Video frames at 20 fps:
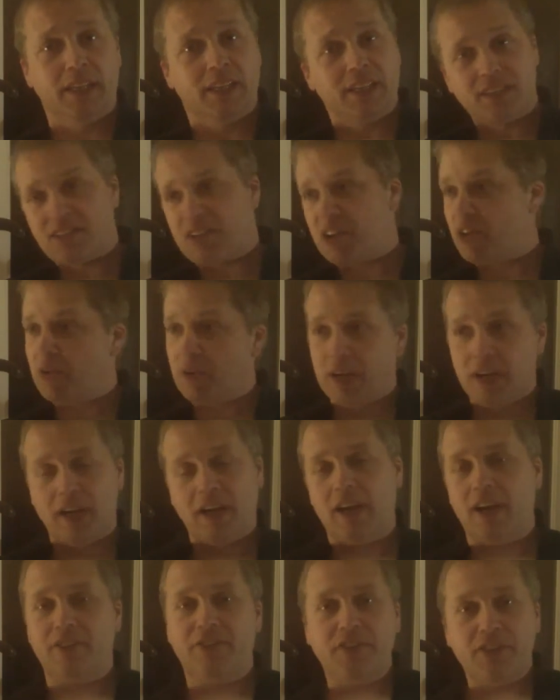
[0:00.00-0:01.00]
So
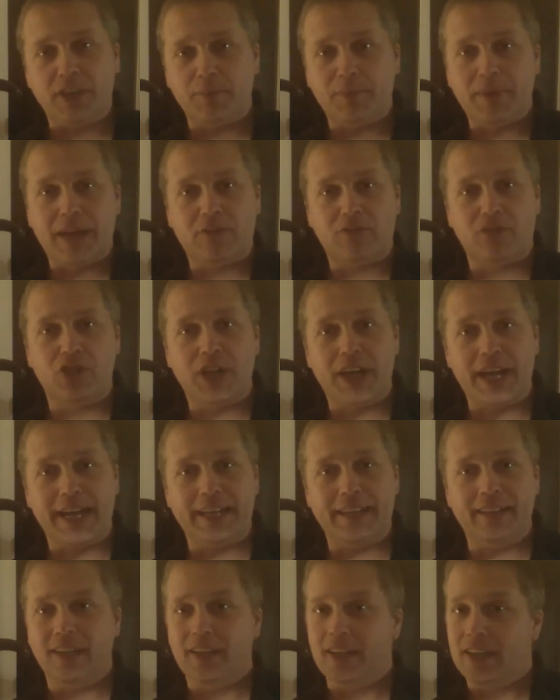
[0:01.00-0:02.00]
a £30
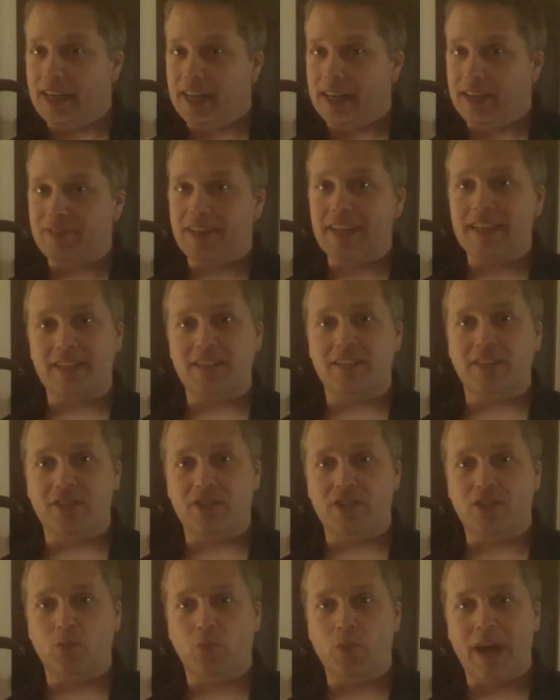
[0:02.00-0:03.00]
chain, if that
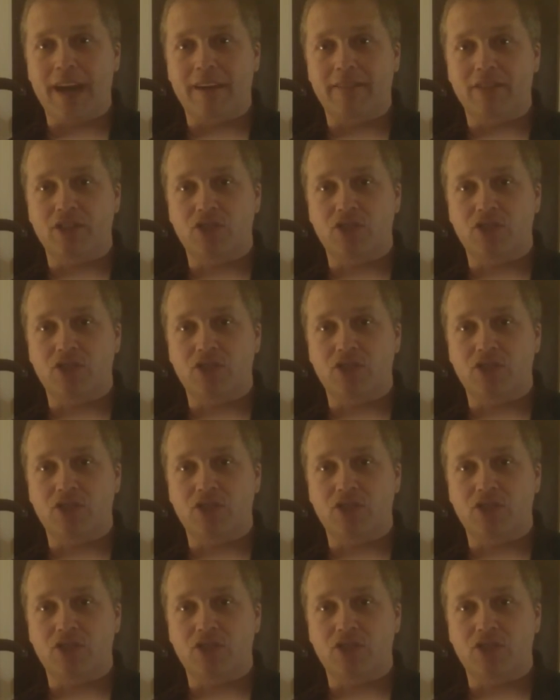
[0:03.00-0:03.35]
starts to wear and